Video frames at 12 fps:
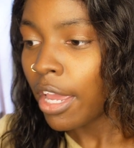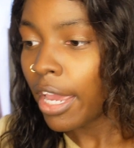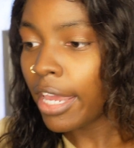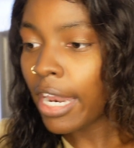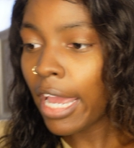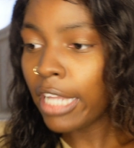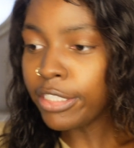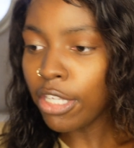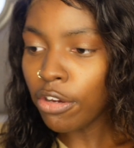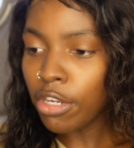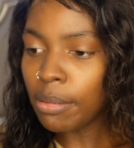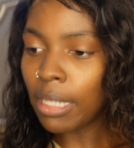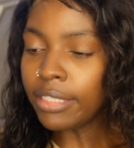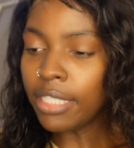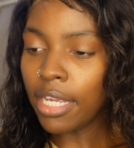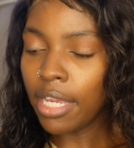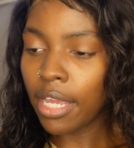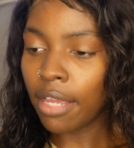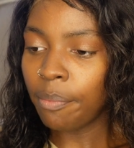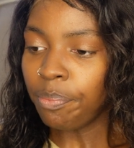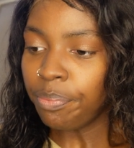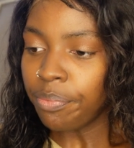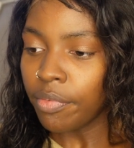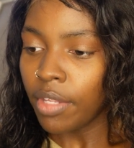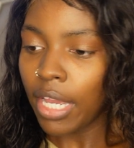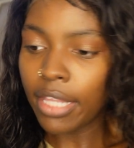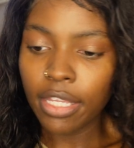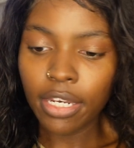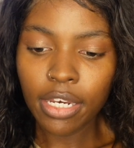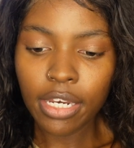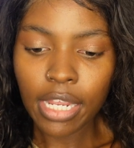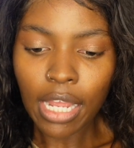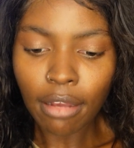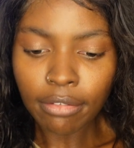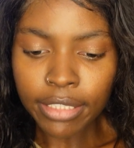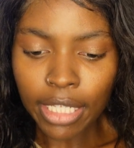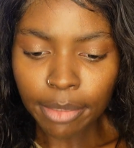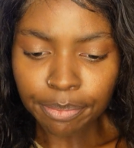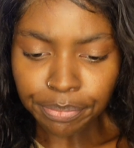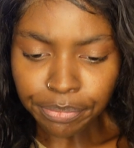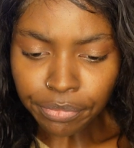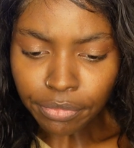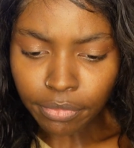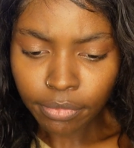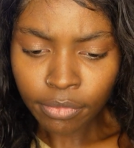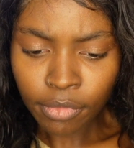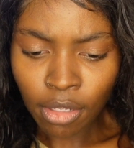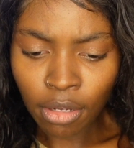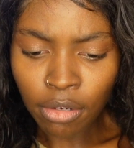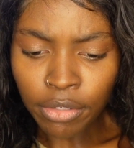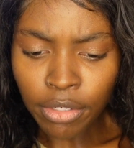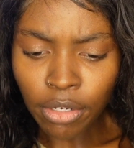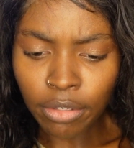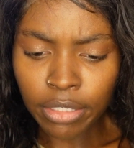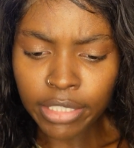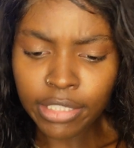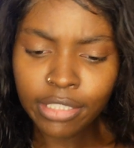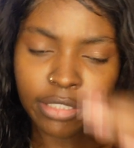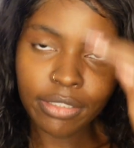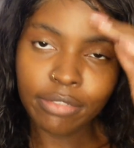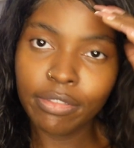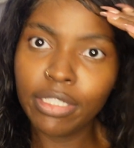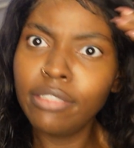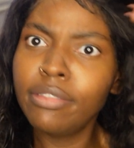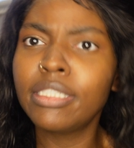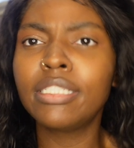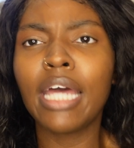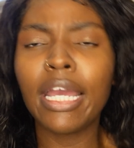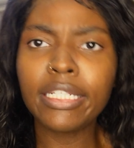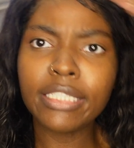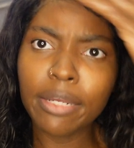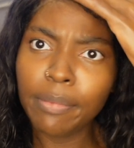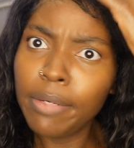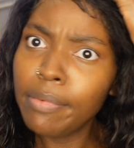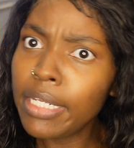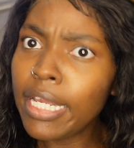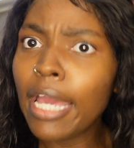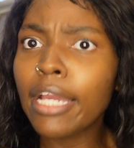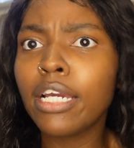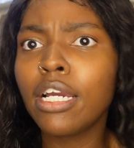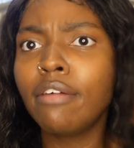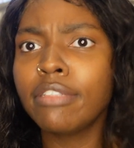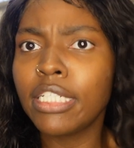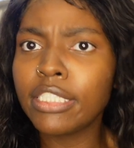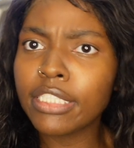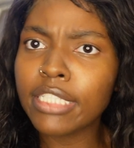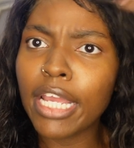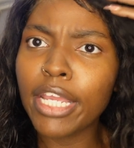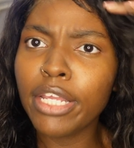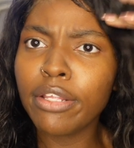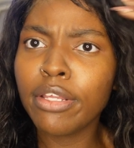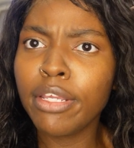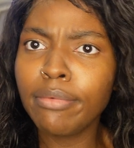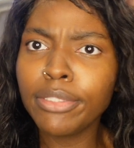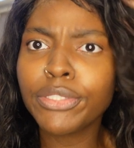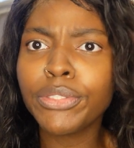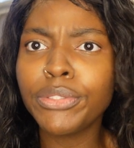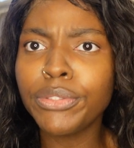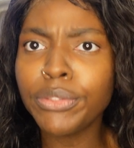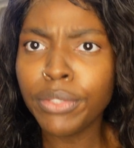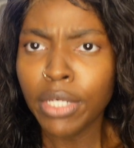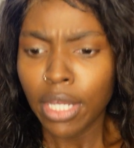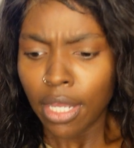And I had told him, I said, at the end of the day, I was like, oh, you know, this was nice. Like, we really had good conversations. Like, he was cool.